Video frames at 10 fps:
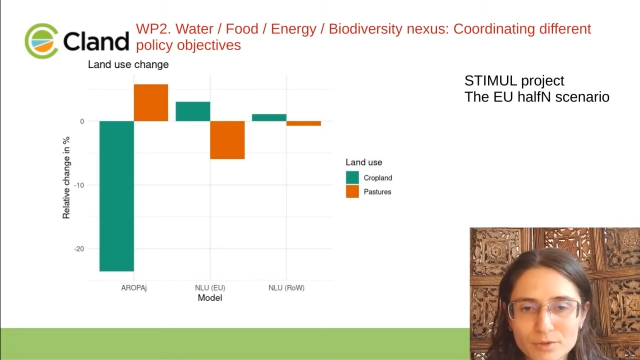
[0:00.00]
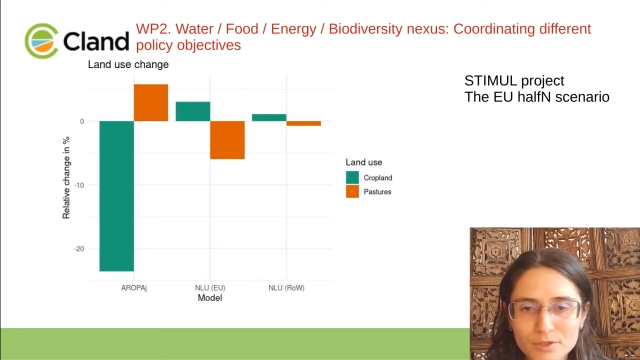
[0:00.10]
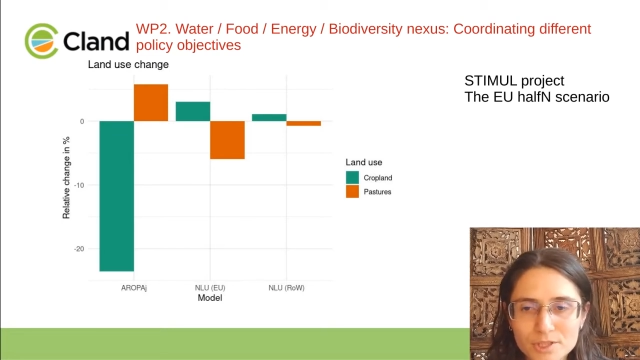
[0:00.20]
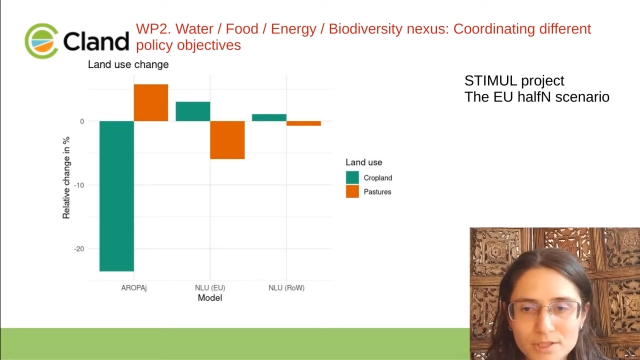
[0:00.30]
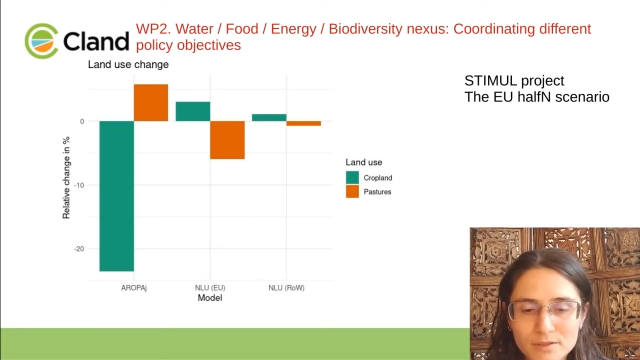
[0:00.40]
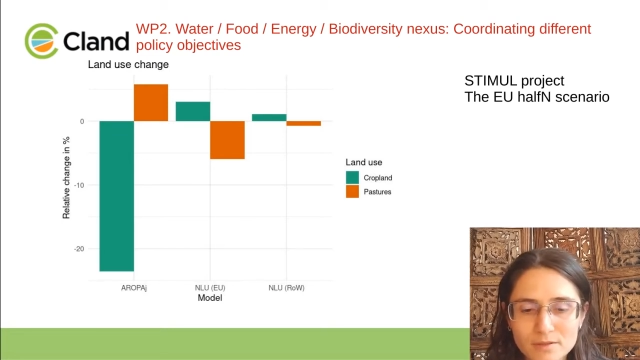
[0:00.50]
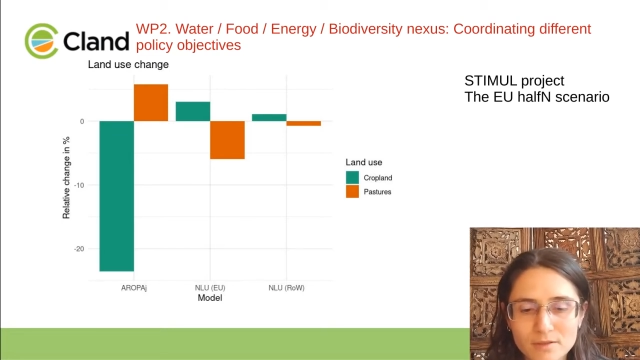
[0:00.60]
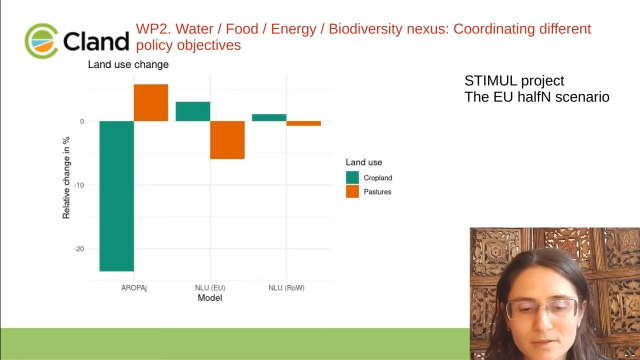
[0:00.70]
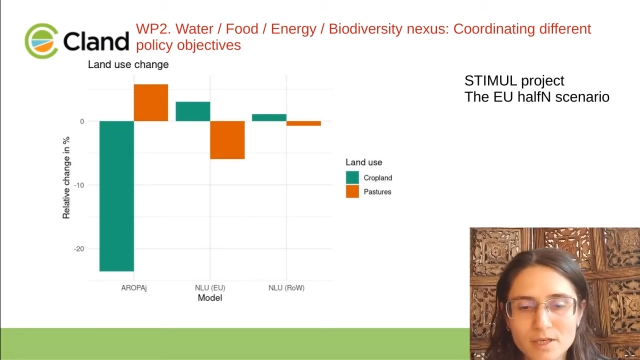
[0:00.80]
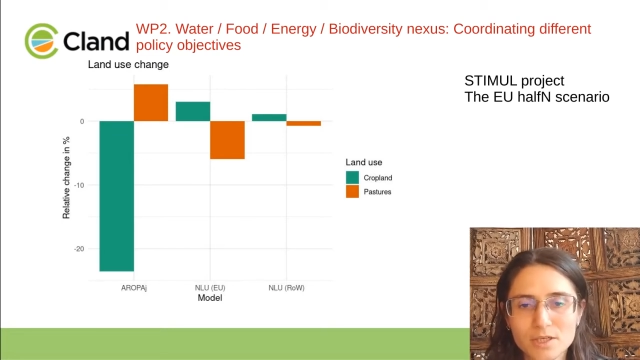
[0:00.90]
production,
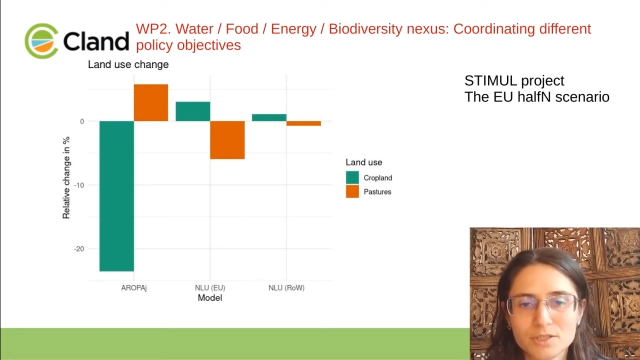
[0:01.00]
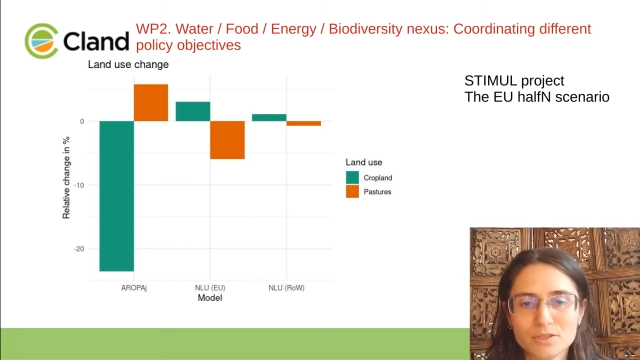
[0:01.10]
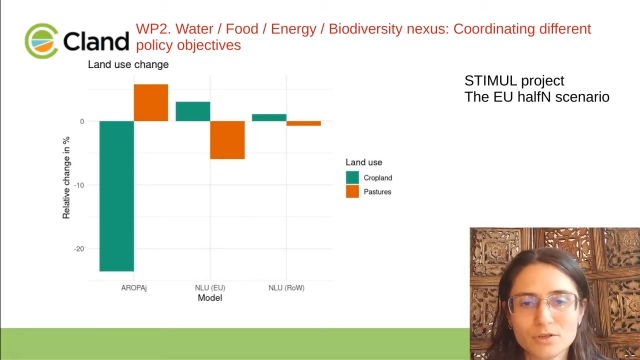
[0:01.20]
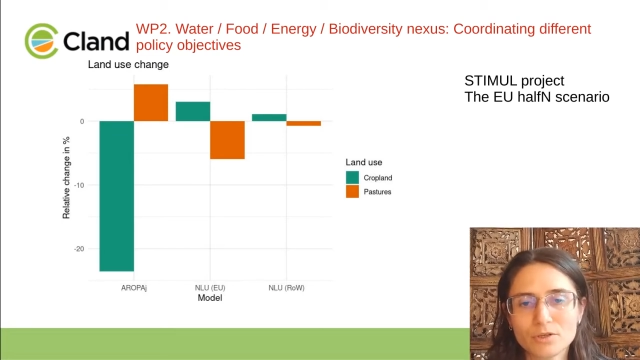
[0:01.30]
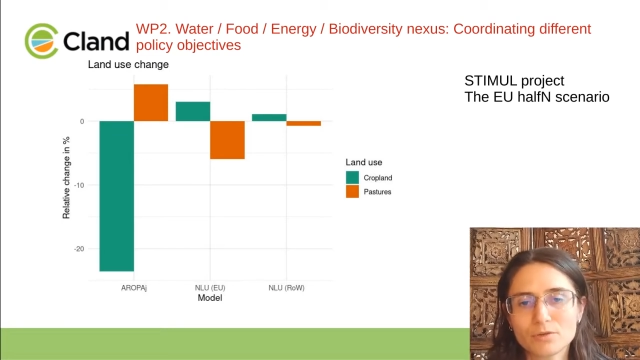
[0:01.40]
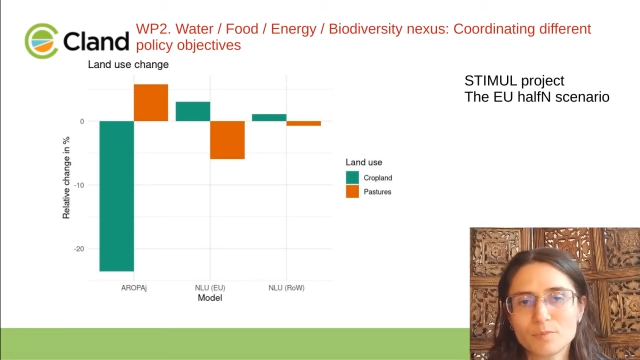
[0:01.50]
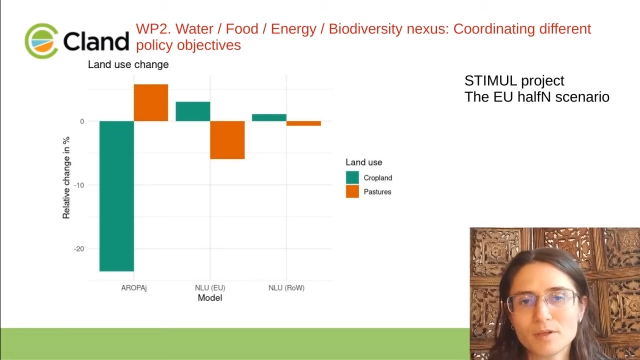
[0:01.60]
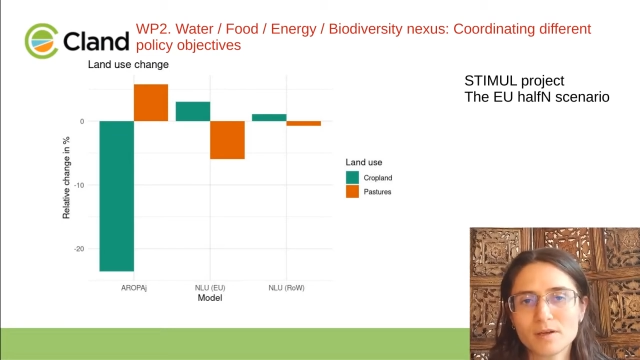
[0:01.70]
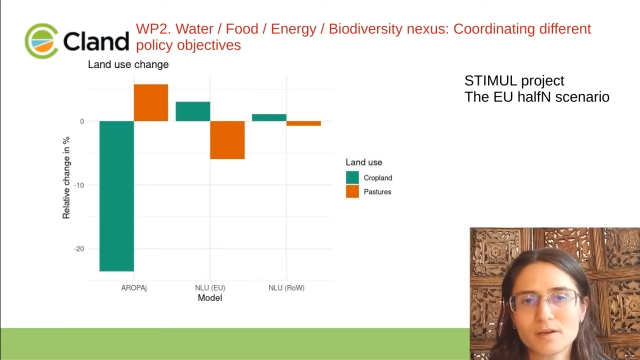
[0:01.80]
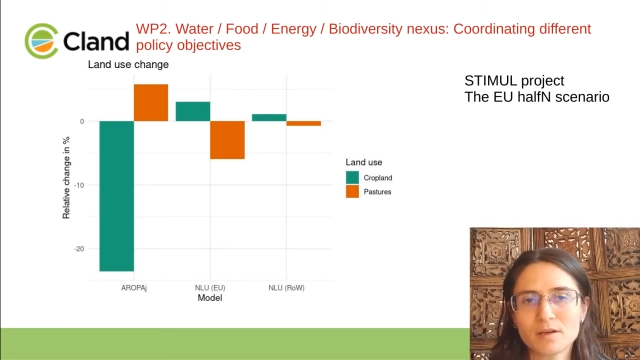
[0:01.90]
there is going to
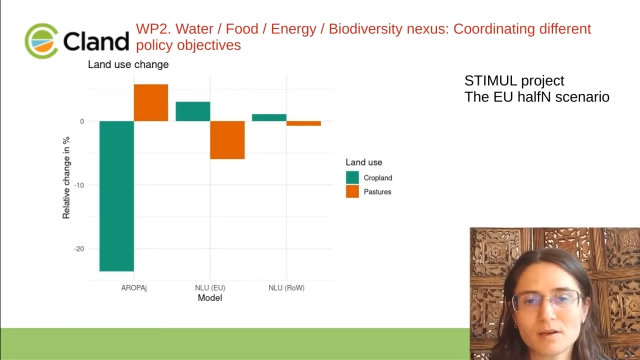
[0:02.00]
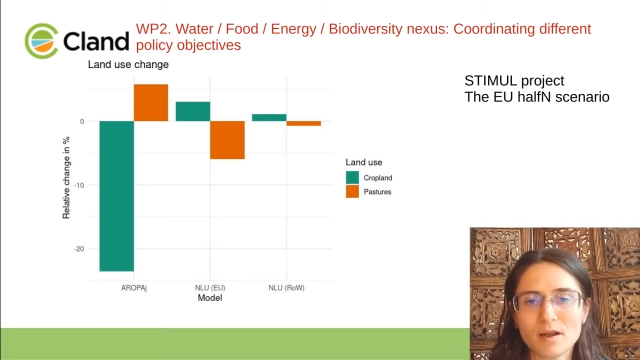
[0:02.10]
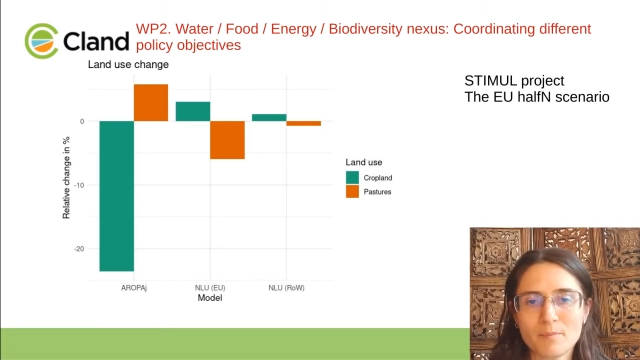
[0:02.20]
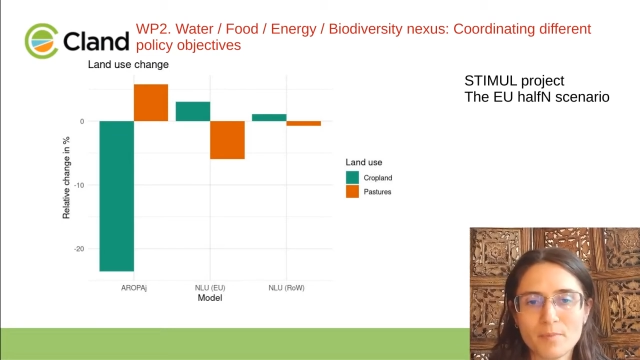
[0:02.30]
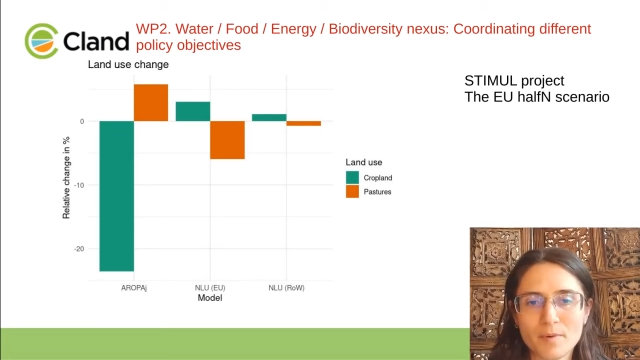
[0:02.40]
be an